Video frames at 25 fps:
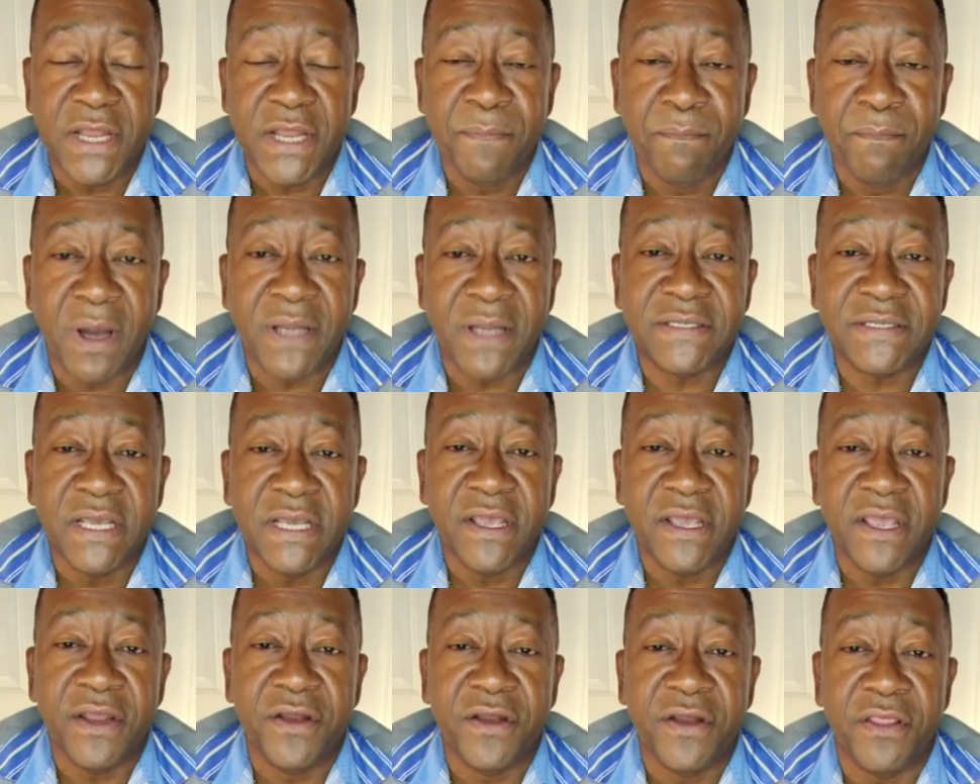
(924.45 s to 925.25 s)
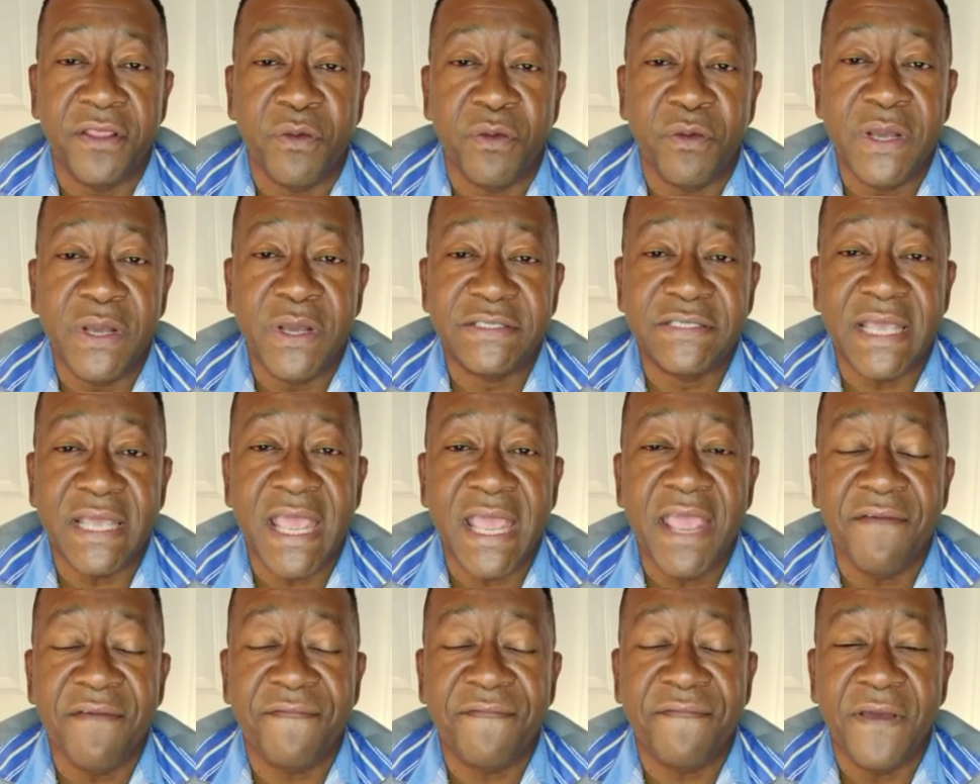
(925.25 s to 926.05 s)
But in other words,
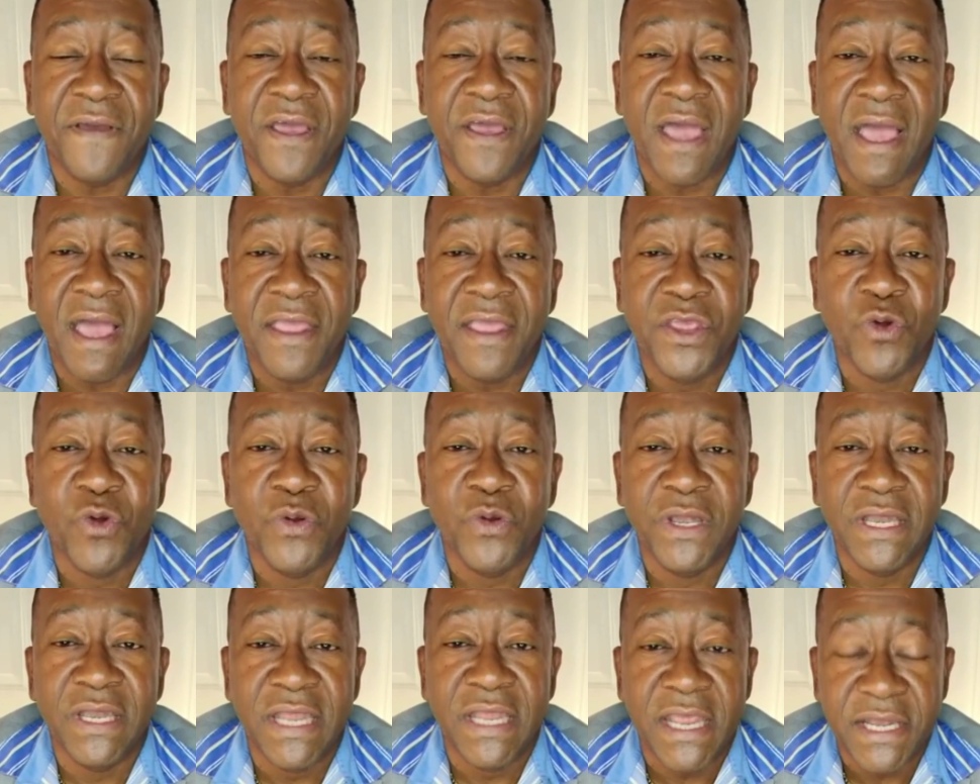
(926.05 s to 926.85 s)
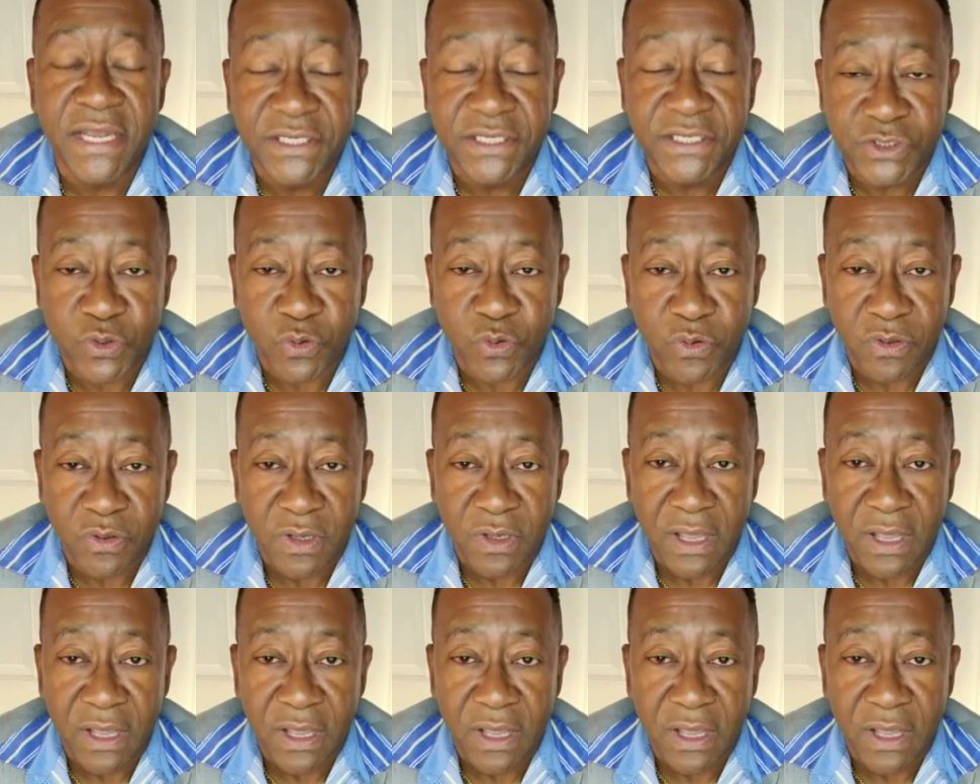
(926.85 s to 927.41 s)
if you need to,